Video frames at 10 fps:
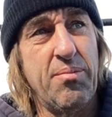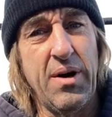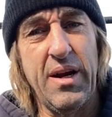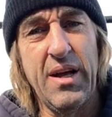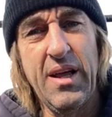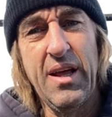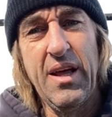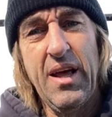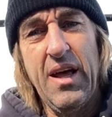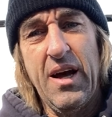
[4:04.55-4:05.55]
But
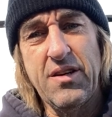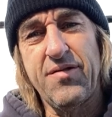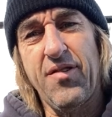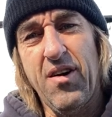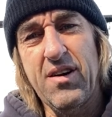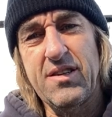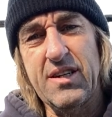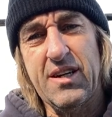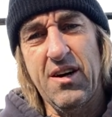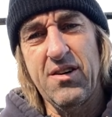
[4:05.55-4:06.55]
as far as
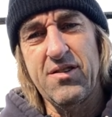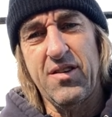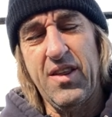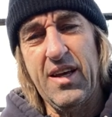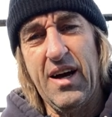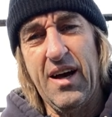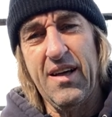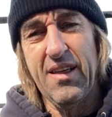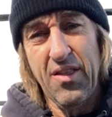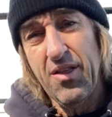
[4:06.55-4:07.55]
it goes, the uh,
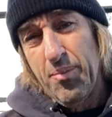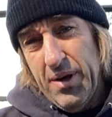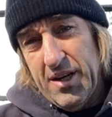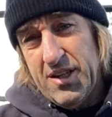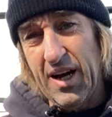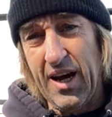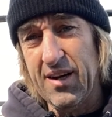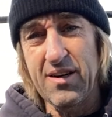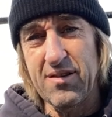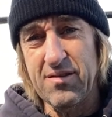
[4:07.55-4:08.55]
the big
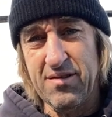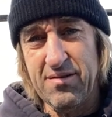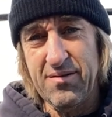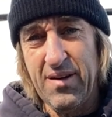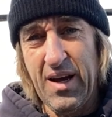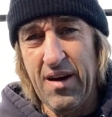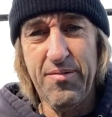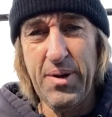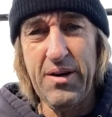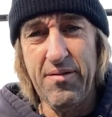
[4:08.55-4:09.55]
shadows
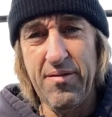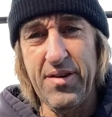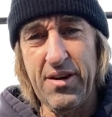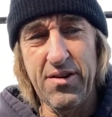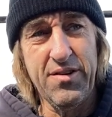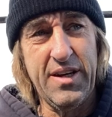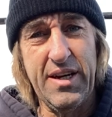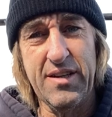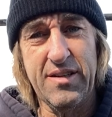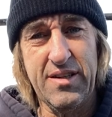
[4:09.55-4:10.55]
have been revealed, and
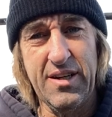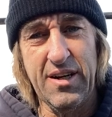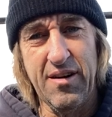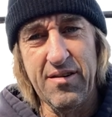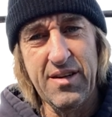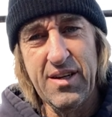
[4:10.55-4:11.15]
it's you know,